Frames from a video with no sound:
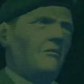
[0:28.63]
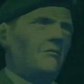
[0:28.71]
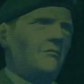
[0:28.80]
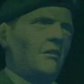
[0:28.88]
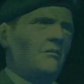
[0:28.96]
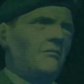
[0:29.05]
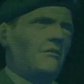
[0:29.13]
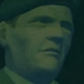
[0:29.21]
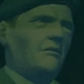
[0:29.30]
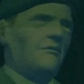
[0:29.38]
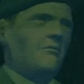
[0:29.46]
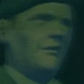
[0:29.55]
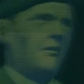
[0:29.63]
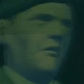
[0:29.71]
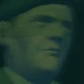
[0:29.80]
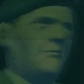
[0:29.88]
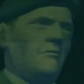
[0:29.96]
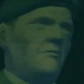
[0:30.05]
the bottom of Strut L?
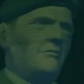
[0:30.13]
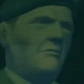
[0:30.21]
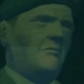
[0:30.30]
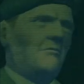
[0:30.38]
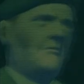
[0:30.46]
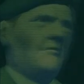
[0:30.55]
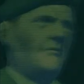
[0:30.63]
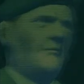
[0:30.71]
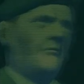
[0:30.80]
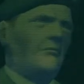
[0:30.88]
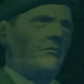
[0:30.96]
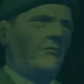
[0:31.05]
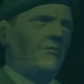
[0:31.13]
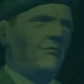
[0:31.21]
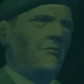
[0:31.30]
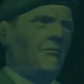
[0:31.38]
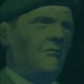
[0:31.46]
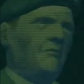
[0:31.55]
Yeah, I remember
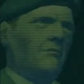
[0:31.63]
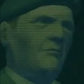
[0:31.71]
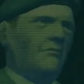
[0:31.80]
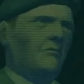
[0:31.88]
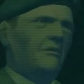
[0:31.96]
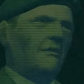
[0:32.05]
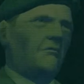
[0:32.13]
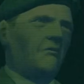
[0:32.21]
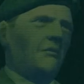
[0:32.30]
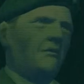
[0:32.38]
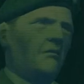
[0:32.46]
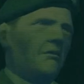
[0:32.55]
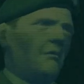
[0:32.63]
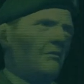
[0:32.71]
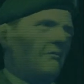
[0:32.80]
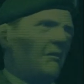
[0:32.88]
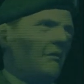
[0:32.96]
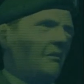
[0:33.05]
that. You should be able to go
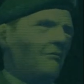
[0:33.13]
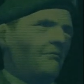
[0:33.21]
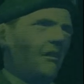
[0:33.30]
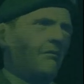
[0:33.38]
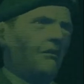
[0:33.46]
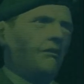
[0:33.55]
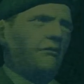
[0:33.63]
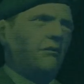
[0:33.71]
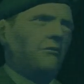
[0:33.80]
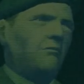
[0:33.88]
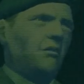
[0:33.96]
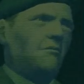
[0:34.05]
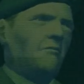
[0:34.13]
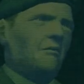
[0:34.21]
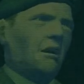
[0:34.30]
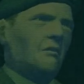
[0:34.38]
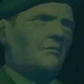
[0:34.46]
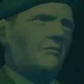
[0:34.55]
down by way of Strut
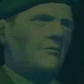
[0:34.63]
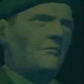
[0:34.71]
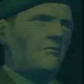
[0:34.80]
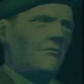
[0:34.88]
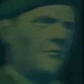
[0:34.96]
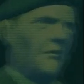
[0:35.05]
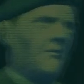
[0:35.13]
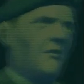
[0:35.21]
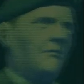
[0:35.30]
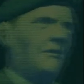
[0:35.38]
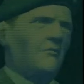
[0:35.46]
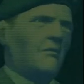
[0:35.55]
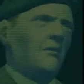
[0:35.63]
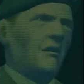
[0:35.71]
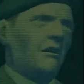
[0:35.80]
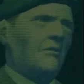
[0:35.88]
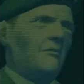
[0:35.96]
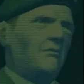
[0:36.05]
L. Try and get over
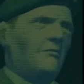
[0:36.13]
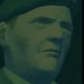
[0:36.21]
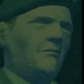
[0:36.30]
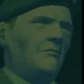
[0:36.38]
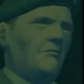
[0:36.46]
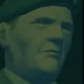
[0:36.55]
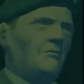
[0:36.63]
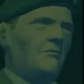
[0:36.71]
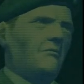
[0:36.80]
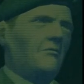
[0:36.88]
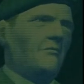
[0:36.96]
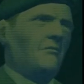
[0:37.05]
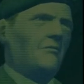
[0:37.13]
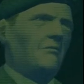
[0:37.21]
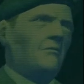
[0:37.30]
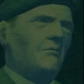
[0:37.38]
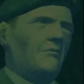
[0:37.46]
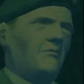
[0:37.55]
there. What about Emma?
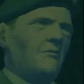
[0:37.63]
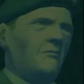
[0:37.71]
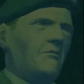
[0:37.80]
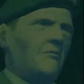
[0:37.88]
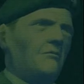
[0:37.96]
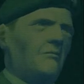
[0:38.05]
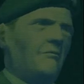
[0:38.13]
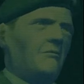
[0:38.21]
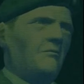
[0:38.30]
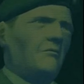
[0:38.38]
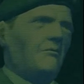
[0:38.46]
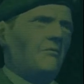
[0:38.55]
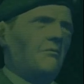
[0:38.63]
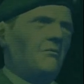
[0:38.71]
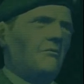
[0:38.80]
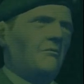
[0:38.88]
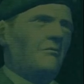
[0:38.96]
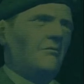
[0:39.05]
She's been injected with
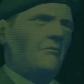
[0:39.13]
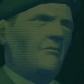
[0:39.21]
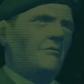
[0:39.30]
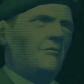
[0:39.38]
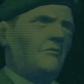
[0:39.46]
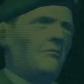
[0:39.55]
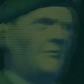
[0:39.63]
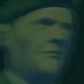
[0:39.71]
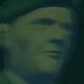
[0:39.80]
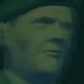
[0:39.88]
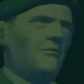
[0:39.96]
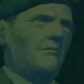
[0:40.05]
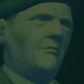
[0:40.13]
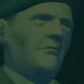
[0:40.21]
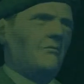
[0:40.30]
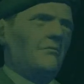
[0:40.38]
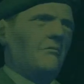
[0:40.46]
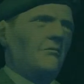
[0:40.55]
something and she can't walk without
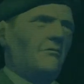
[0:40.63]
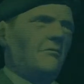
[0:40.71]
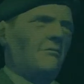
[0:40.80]
any help.